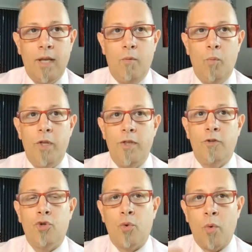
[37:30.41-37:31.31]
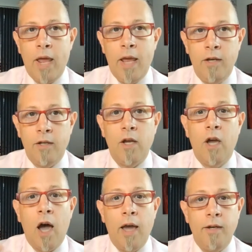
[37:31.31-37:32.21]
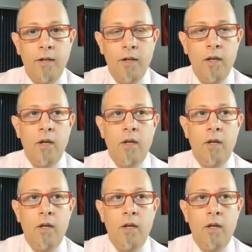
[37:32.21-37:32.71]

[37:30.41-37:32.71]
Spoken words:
and with trained, guided